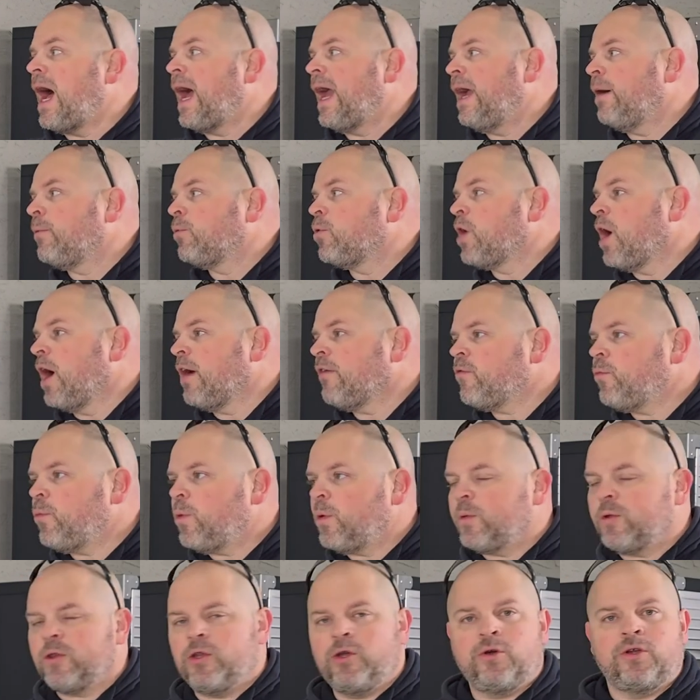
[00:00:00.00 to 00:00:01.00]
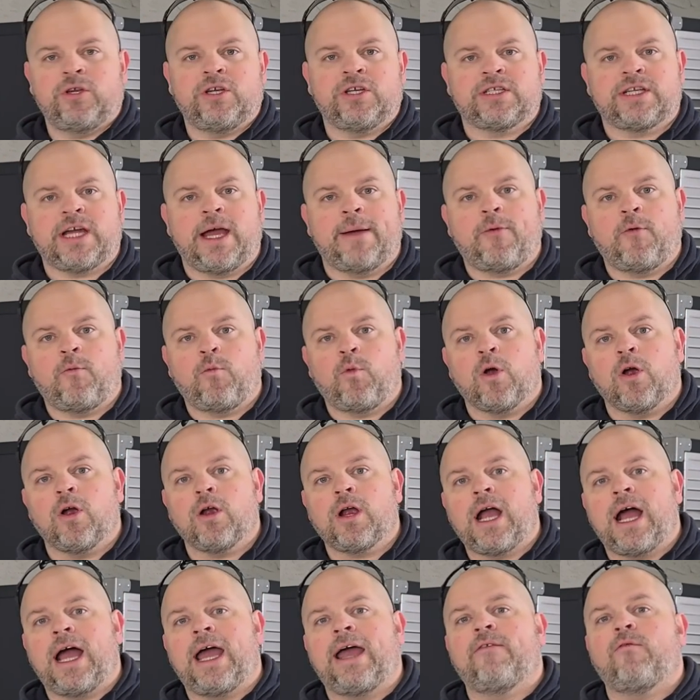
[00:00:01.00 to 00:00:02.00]
I am comfortable with doing this type of
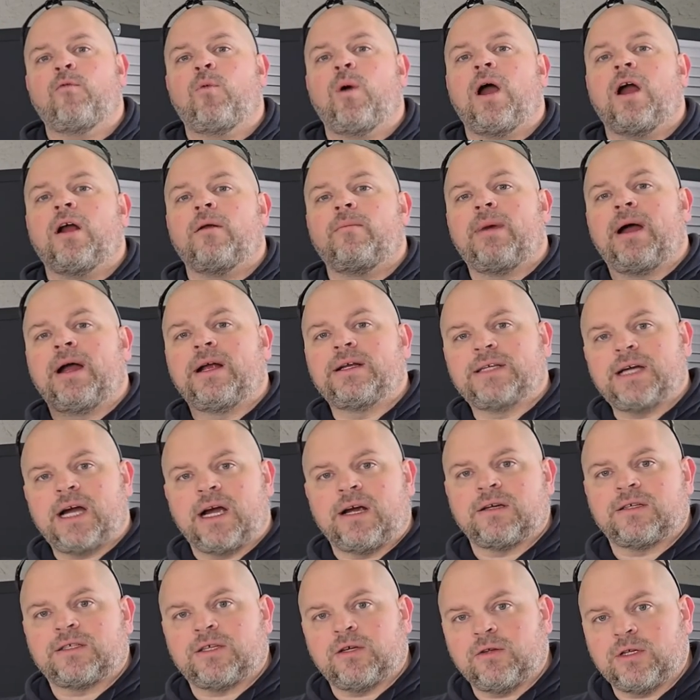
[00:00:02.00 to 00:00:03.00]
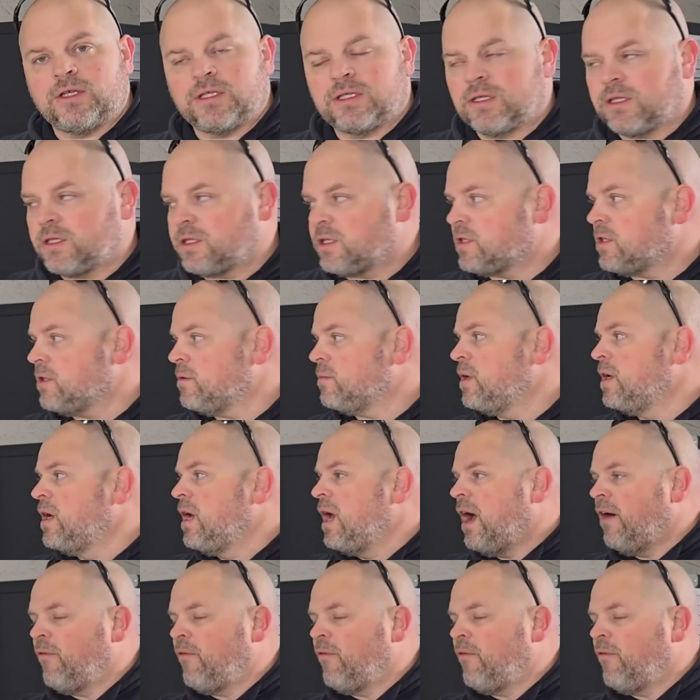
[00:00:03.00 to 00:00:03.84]
work. I have wired my entire solar system.